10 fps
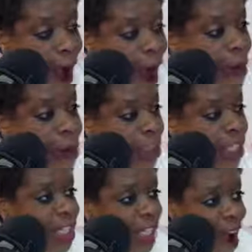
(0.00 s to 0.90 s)
I want
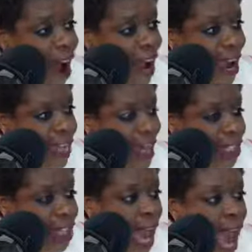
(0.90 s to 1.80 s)
the guy that
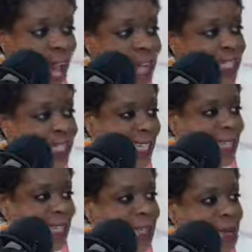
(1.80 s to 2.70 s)
has
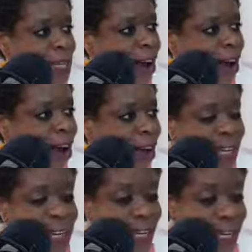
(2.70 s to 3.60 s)
CPR
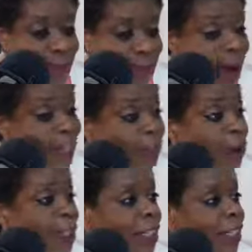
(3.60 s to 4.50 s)
in my
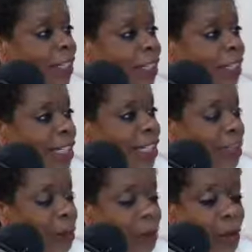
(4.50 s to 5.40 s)
corner.
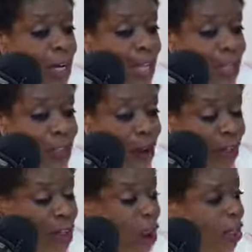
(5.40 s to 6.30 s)
So not
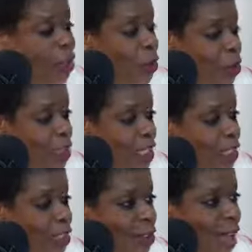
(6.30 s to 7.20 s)
knowing who can
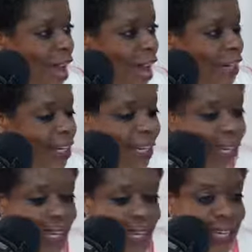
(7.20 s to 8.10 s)
do that
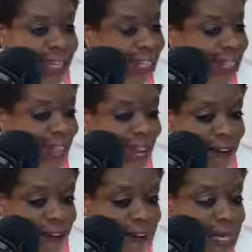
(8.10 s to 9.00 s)
is like,
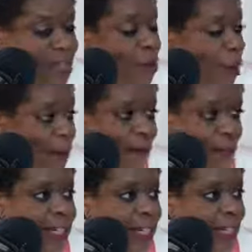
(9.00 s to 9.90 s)
for me, quite
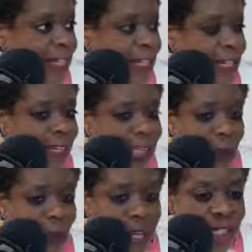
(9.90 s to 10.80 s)
frightening. It's
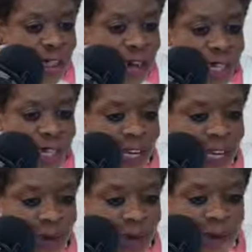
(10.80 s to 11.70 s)
quite shocking
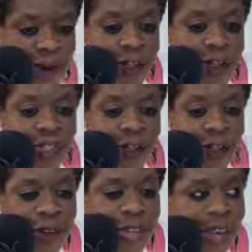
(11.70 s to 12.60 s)
and quite frightening. Hi,
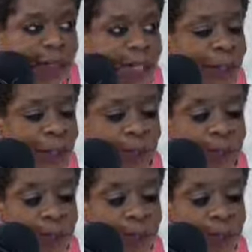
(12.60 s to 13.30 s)
Laurie, how are you?